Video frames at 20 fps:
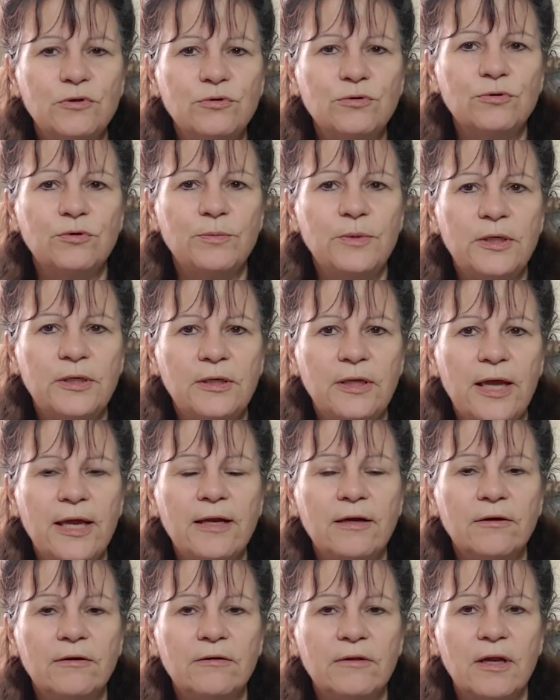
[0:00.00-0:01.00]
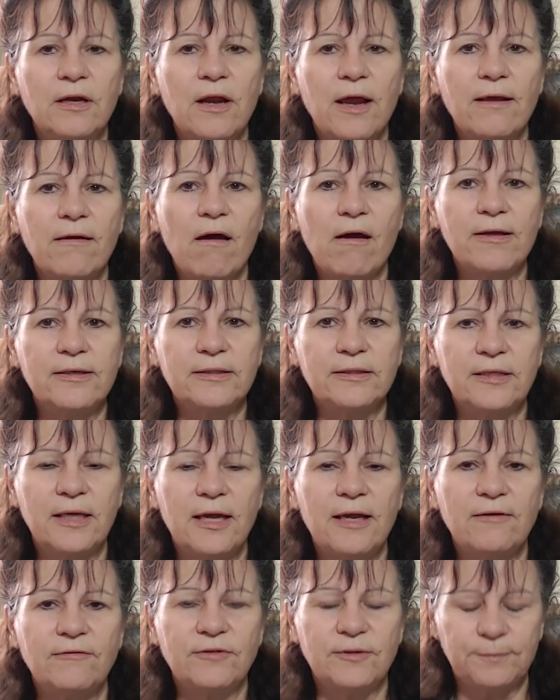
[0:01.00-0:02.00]
drew me later that I got
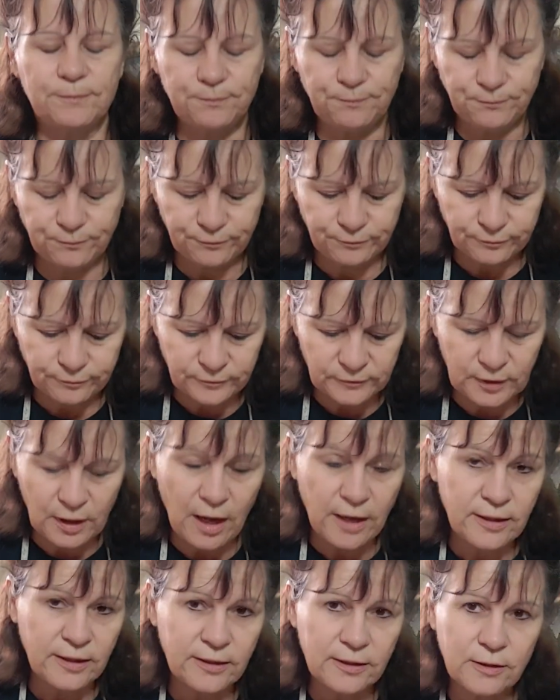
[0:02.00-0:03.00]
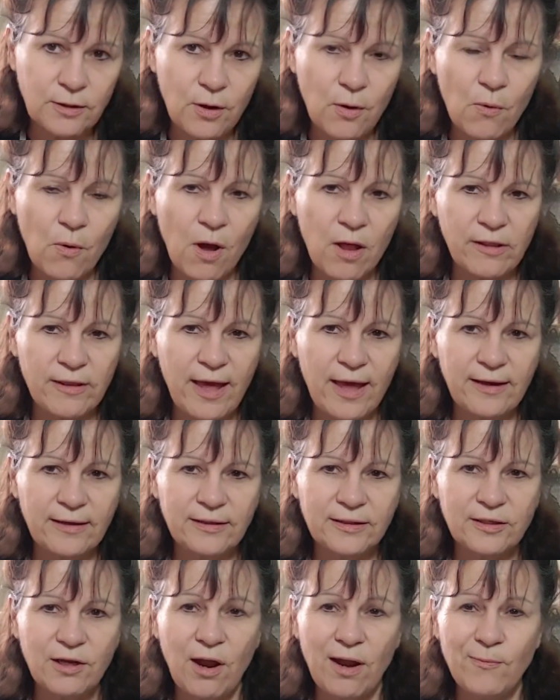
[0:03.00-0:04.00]
saved. I didn't know all that at
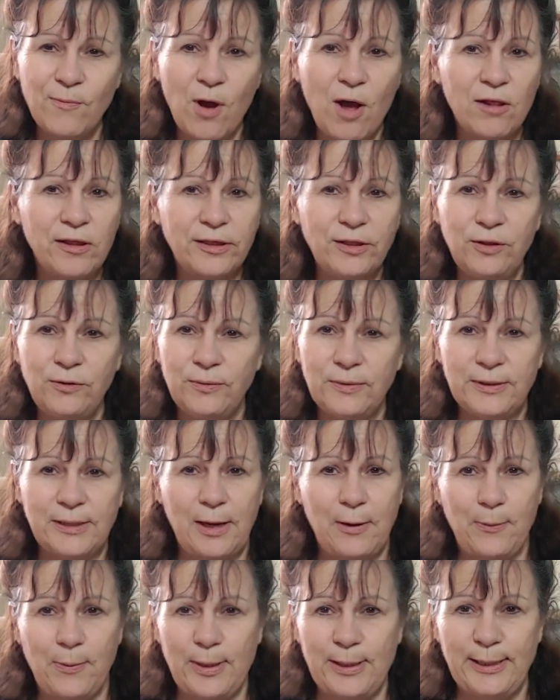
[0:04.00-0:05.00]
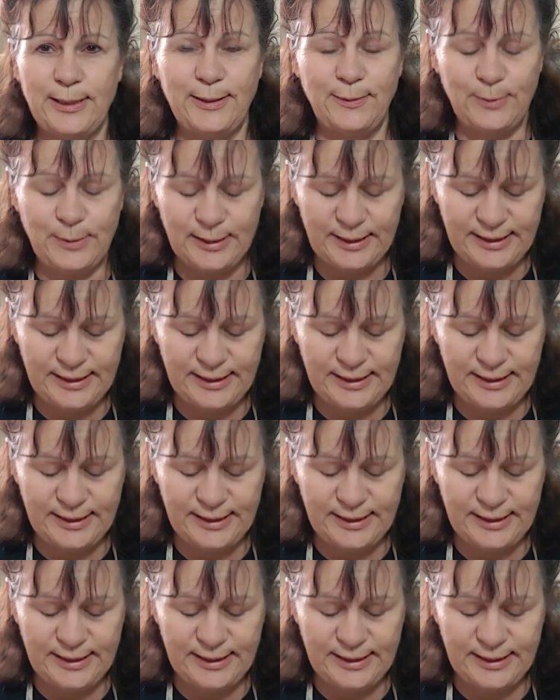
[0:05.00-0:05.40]
the time. All I knew was I wanted to be